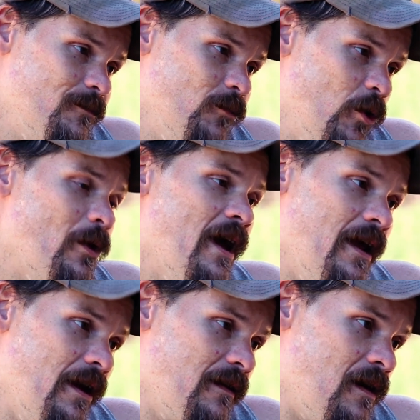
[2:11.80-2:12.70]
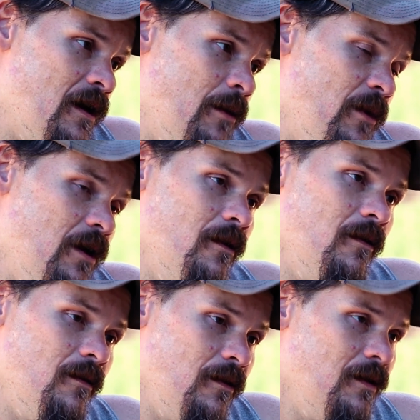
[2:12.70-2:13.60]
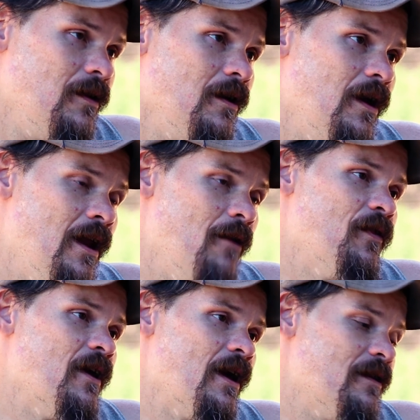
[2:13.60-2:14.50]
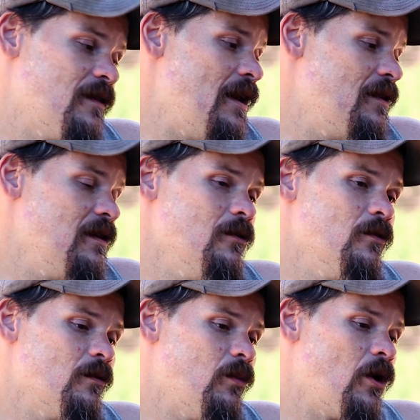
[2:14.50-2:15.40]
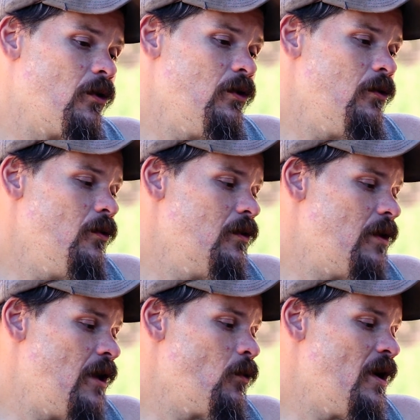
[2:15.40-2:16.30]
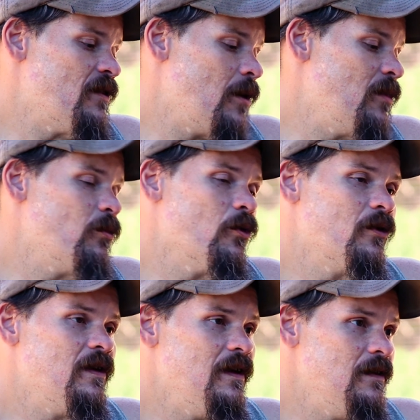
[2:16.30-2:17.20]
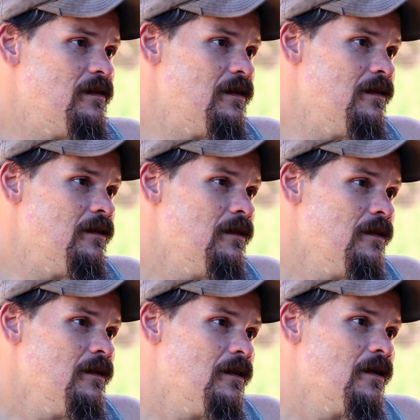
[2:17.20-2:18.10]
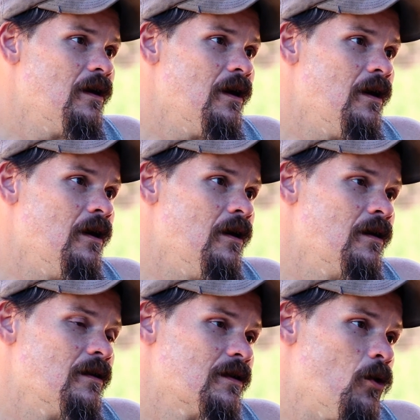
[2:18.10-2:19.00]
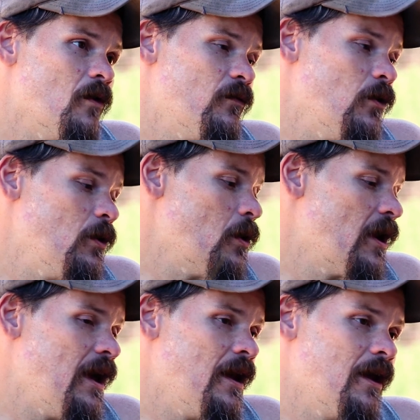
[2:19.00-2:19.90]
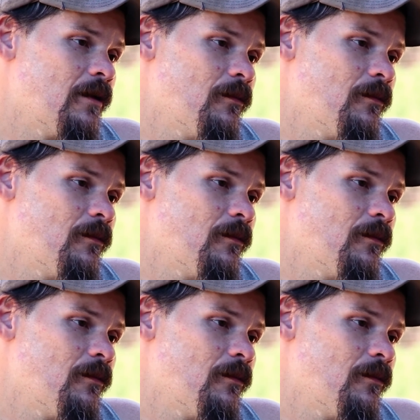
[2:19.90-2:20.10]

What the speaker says: we ran out of time and everything, I decided to use a bottled nut. Otherwise, I'd be brewing teas and going fully organic